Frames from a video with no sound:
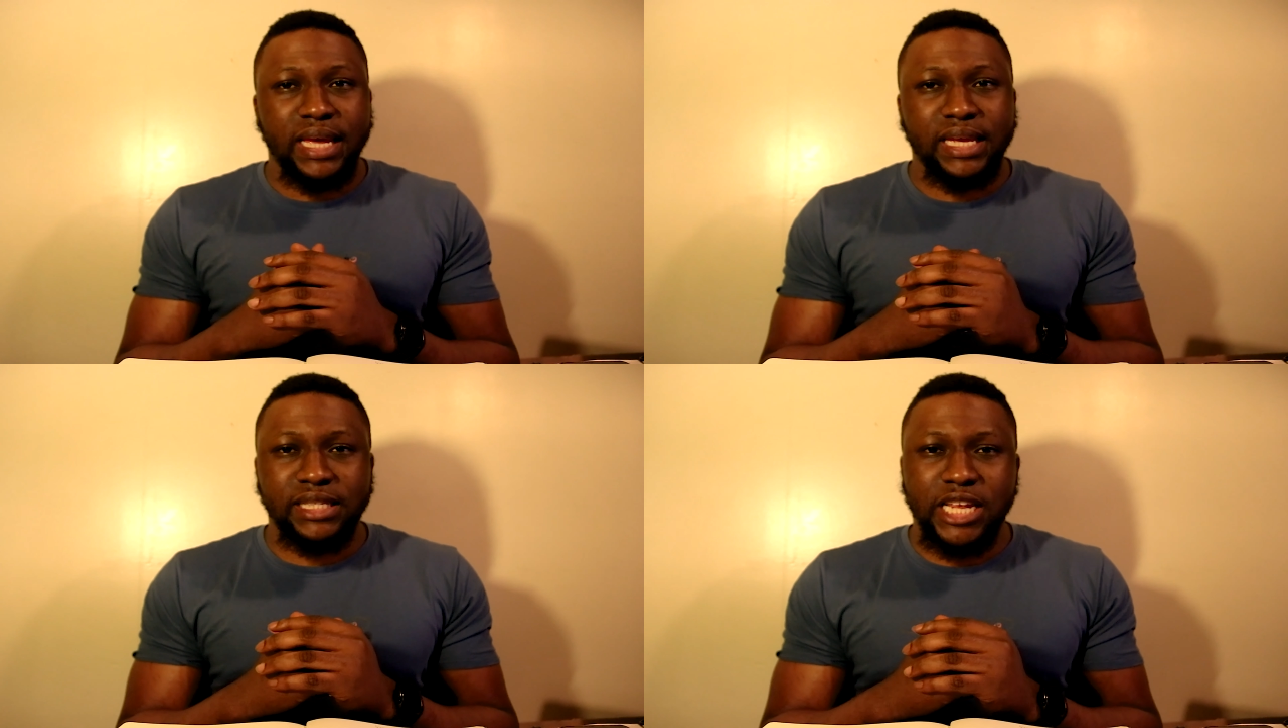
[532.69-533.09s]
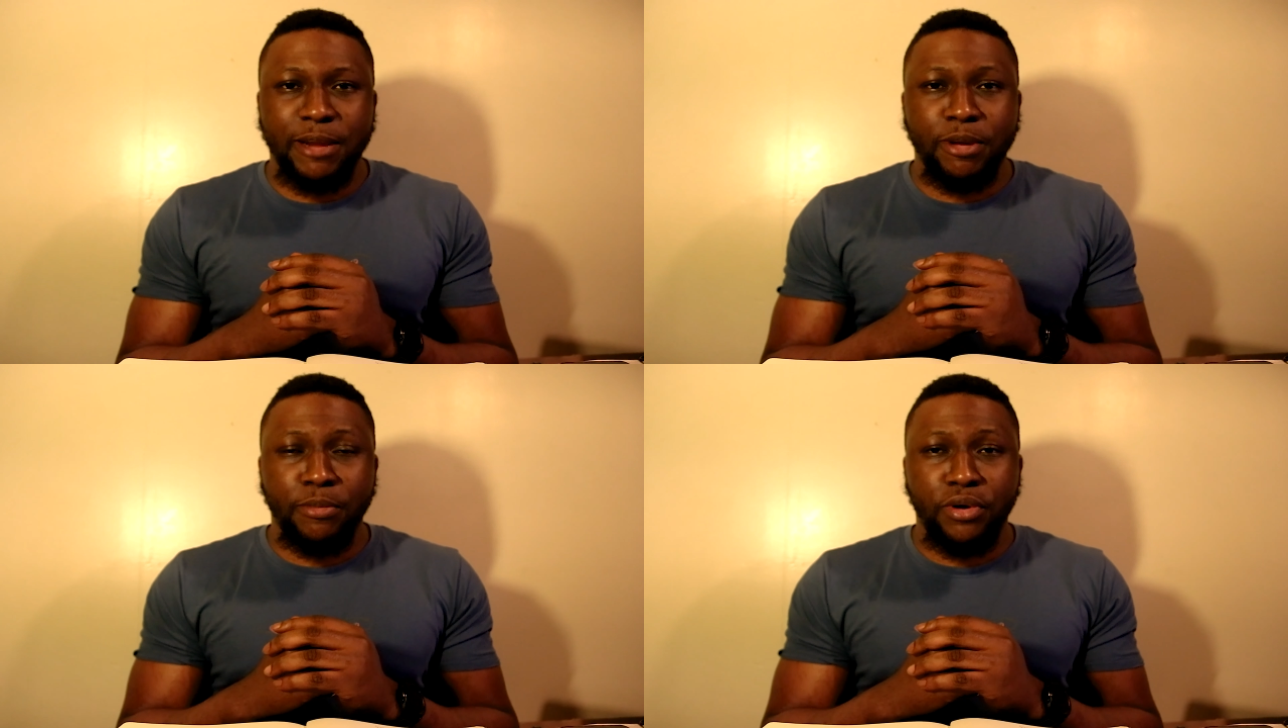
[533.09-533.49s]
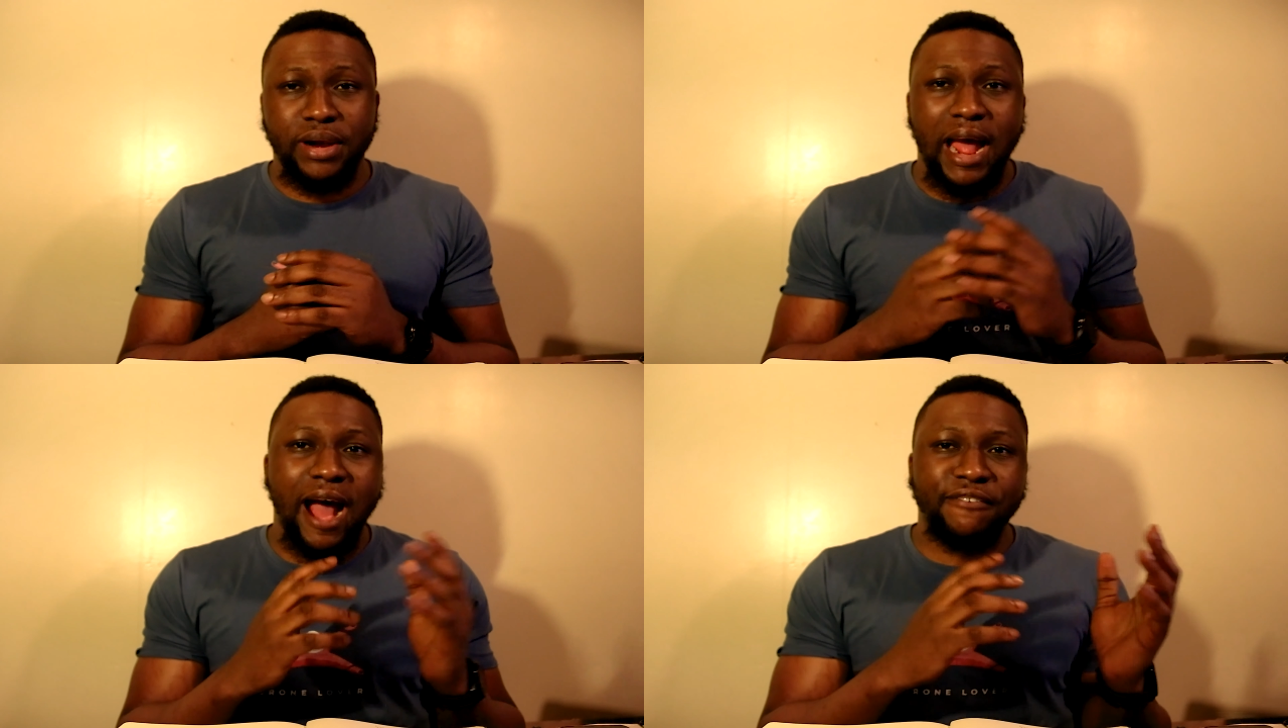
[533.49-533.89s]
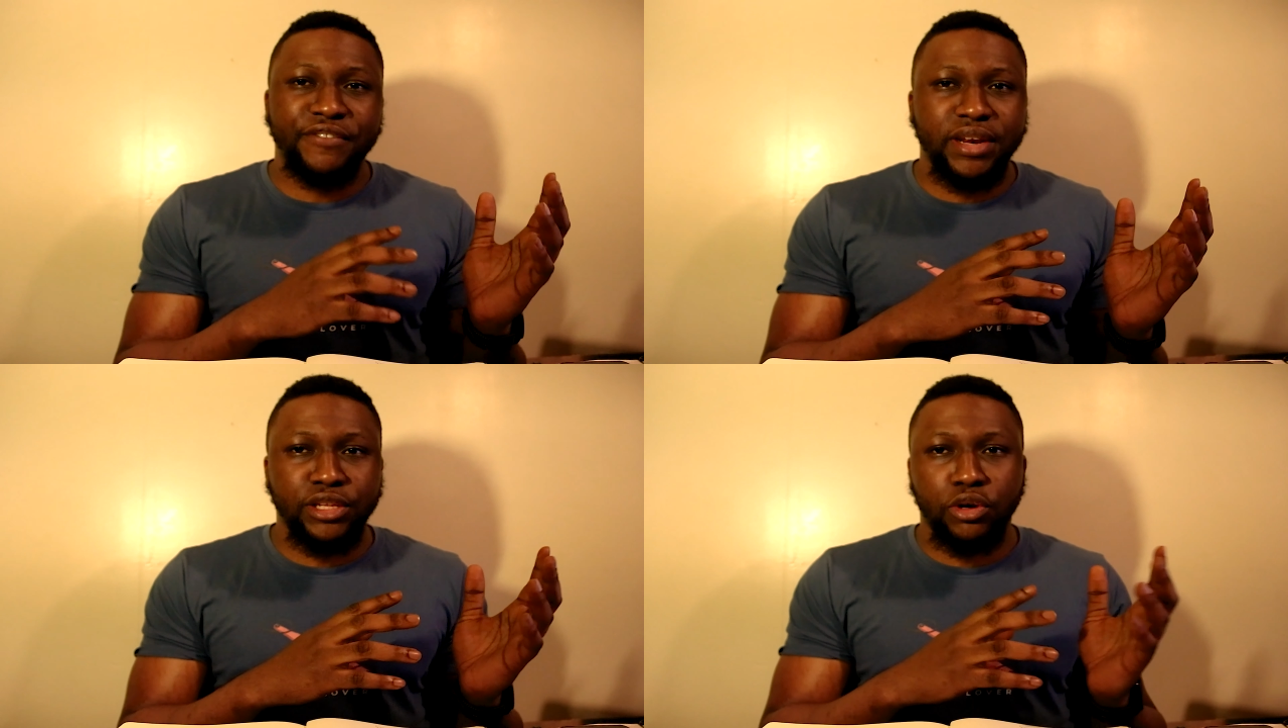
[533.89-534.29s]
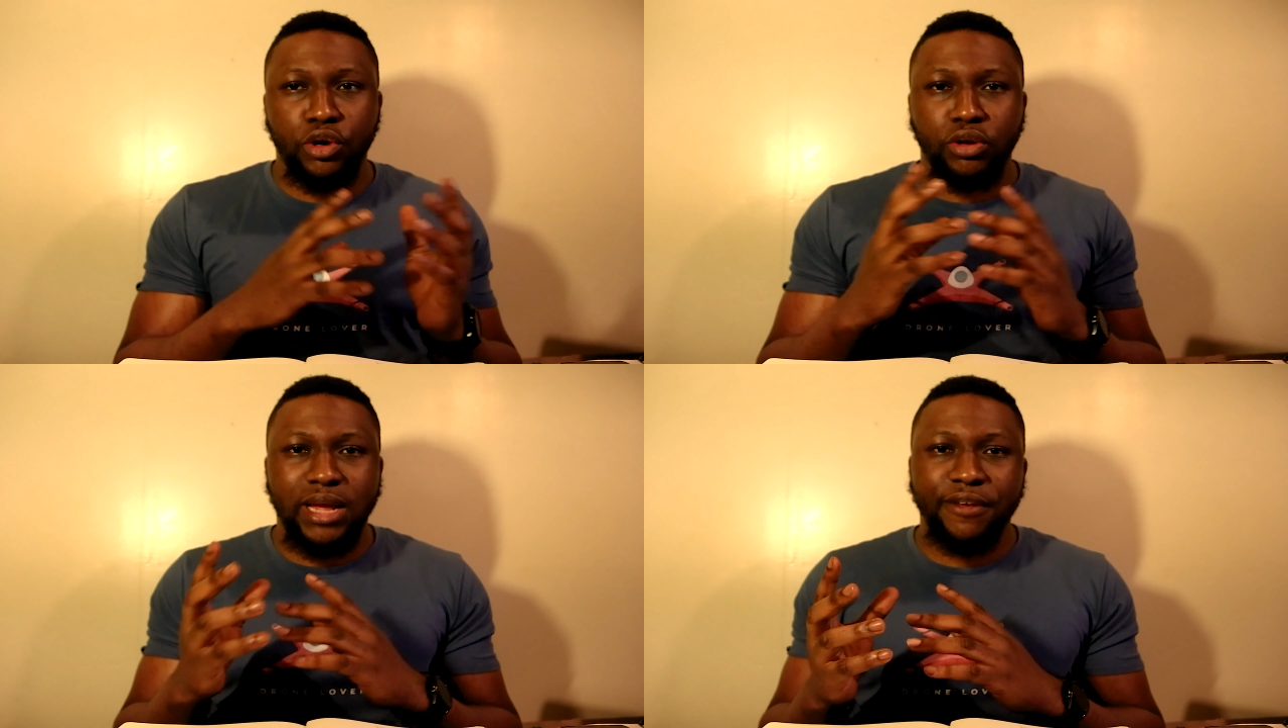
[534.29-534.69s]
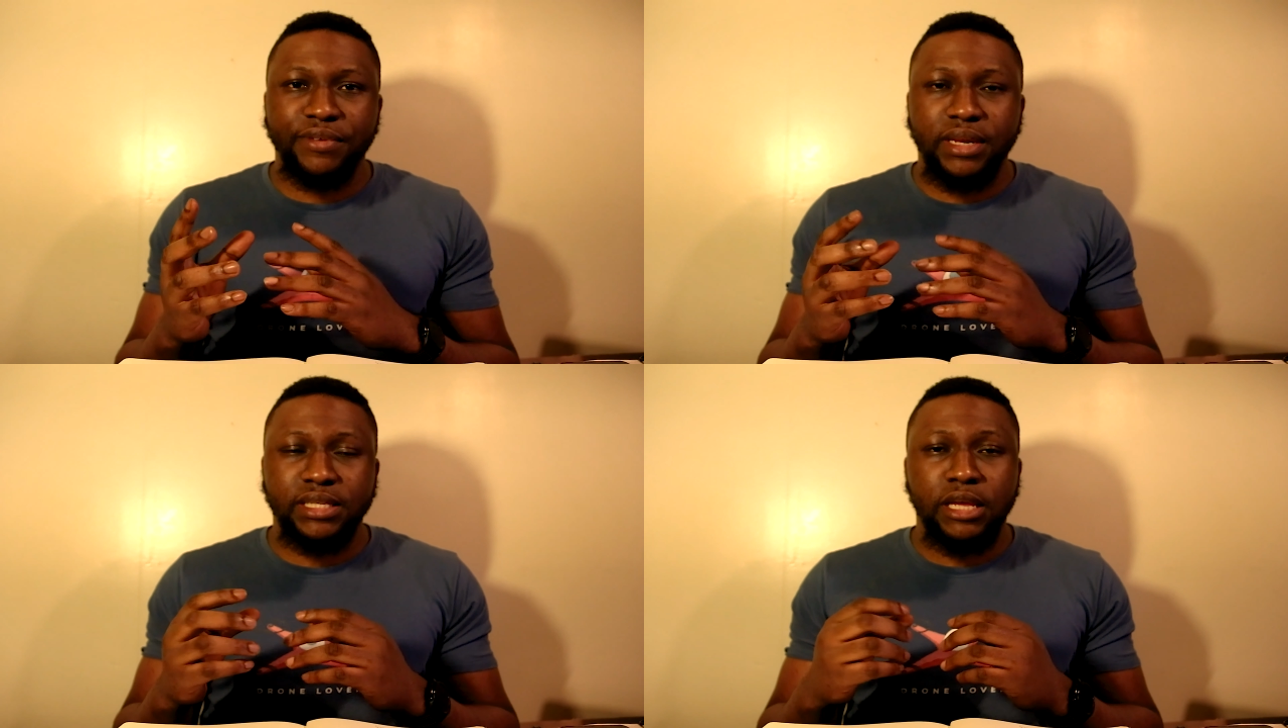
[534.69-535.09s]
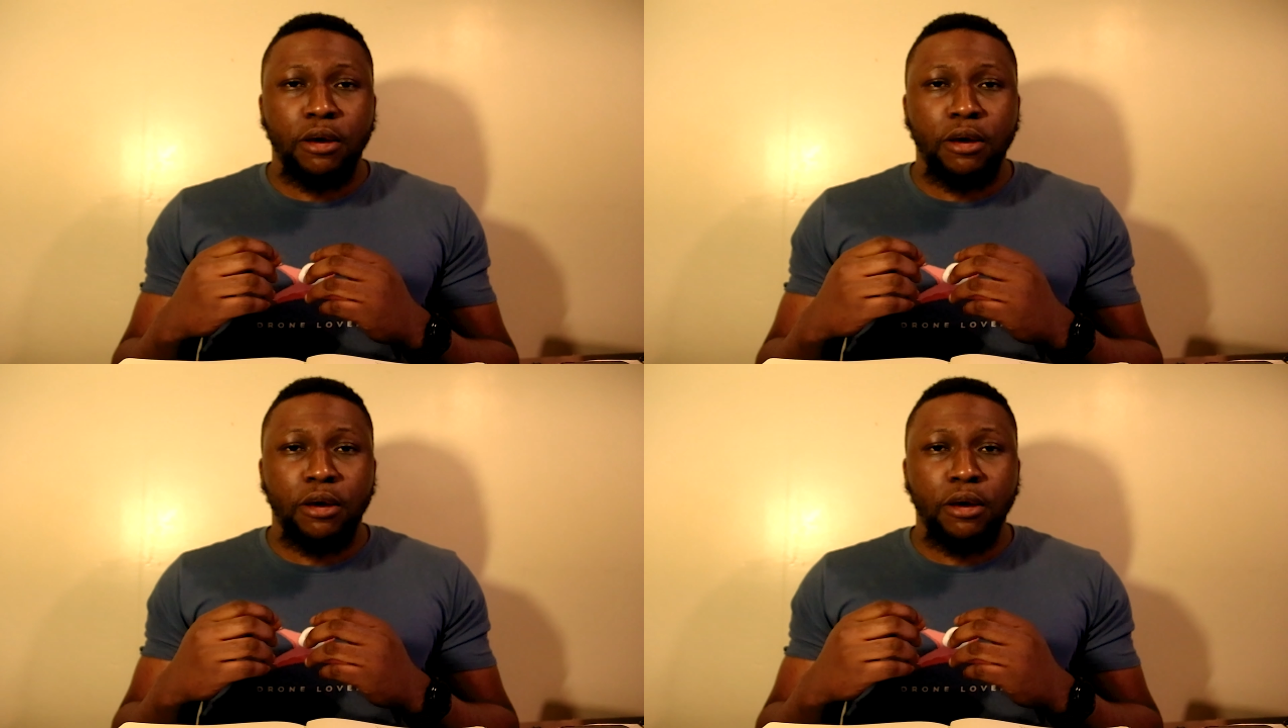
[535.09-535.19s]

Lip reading: internal memory, having it or not having it.